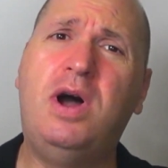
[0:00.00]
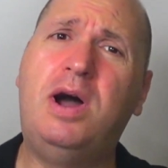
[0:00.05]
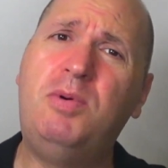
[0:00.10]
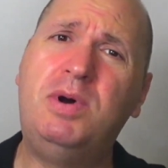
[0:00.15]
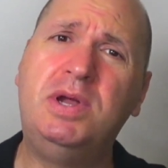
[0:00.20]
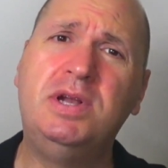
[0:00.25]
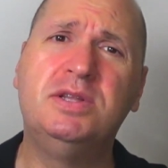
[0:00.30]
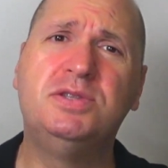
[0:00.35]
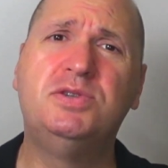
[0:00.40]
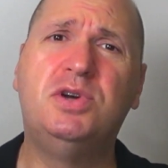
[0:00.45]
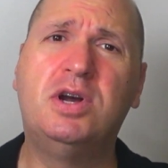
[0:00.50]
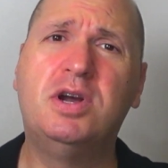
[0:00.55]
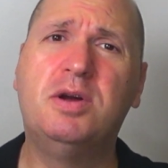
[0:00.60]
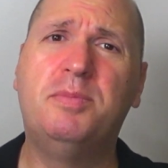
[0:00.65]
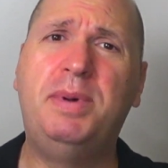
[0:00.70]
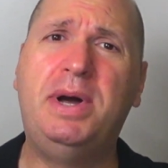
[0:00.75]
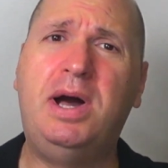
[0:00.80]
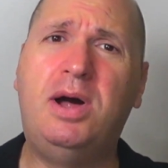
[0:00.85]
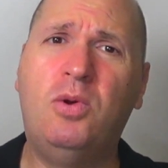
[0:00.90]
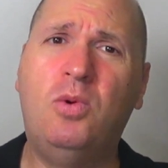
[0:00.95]
I want to talk
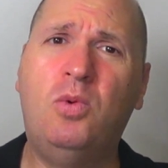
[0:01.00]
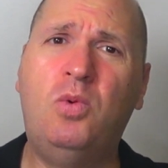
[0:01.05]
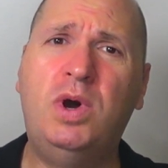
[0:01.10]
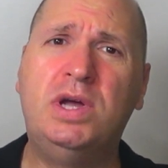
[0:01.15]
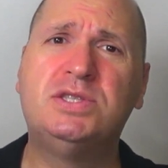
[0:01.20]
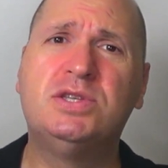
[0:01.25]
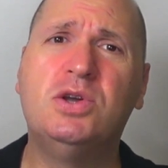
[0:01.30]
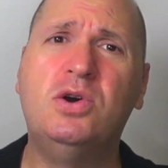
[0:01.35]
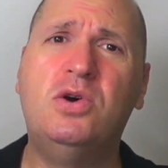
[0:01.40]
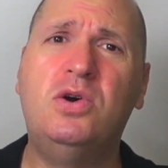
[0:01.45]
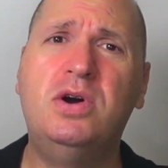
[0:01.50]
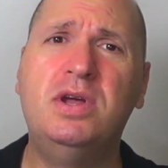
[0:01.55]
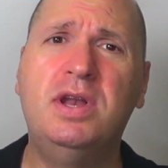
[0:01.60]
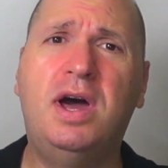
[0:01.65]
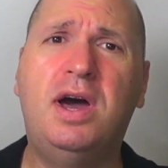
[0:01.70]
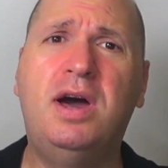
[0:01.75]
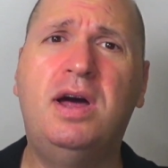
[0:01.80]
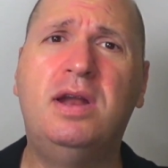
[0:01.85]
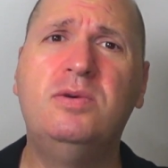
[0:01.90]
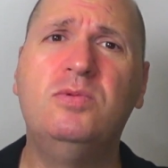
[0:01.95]
about what's going
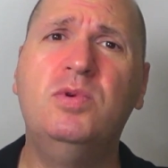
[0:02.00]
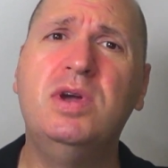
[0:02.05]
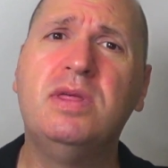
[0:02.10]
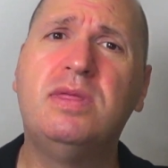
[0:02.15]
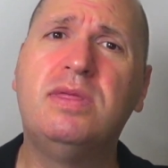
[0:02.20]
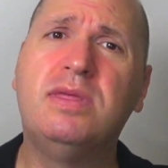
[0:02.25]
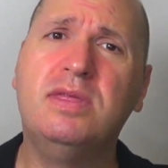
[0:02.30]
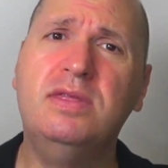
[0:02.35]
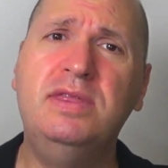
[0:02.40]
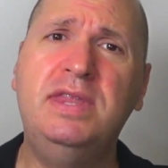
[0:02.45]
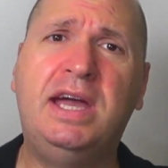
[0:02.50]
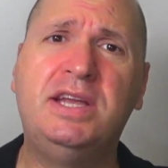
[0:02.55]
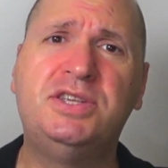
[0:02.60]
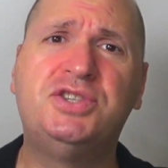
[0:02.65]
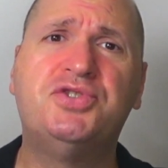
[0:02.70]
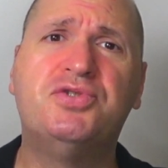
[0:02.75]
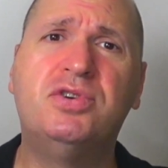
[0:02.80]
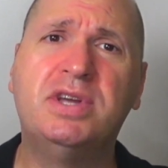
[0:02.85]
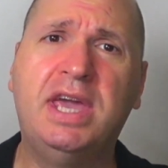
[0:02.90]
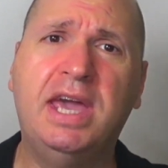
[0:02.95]
on with
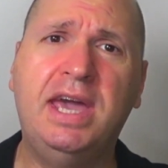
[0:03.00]
natural